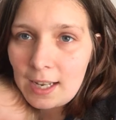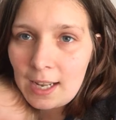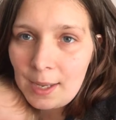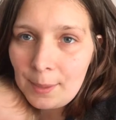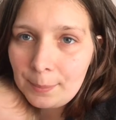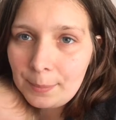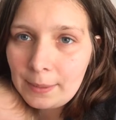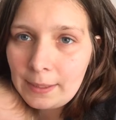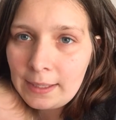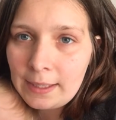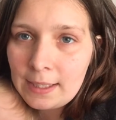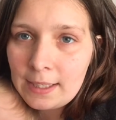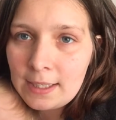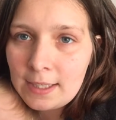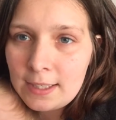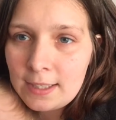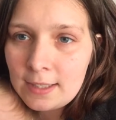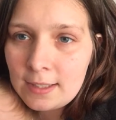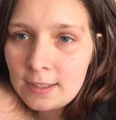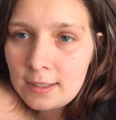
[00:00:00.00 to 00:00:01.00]
step
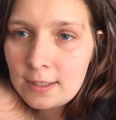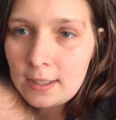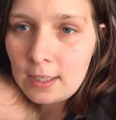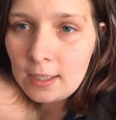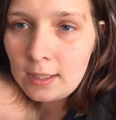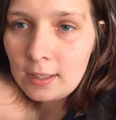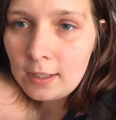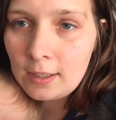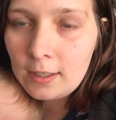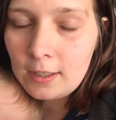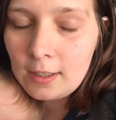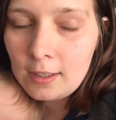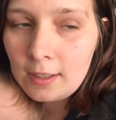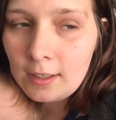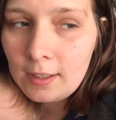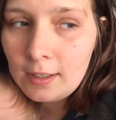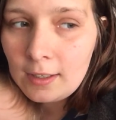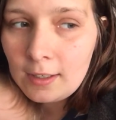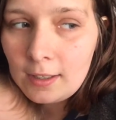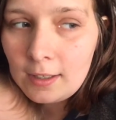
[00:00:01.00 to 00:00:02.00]
is
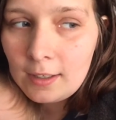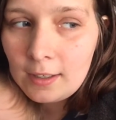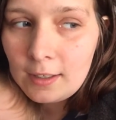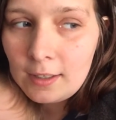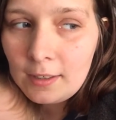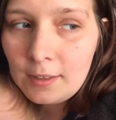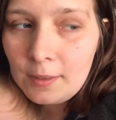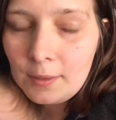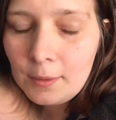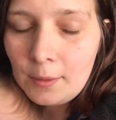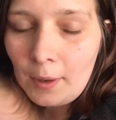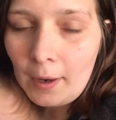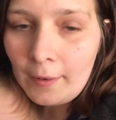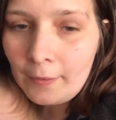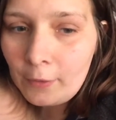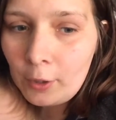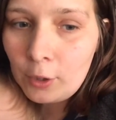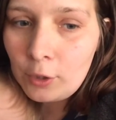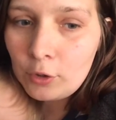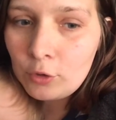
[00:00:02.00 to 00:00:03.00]

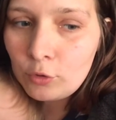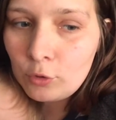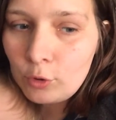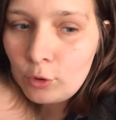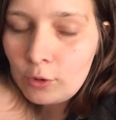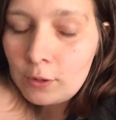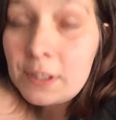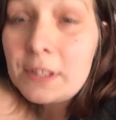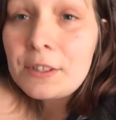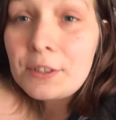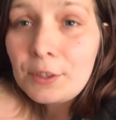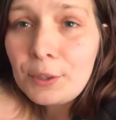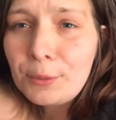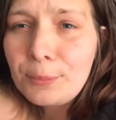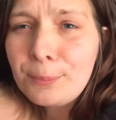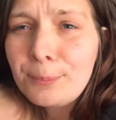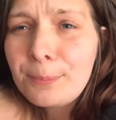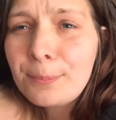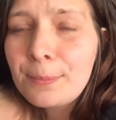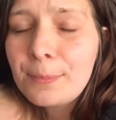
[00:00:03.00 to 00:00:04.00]
I've got to draw on
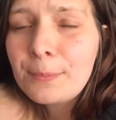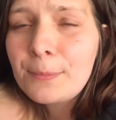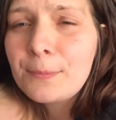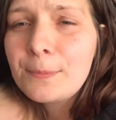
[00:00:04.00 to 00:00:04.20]
some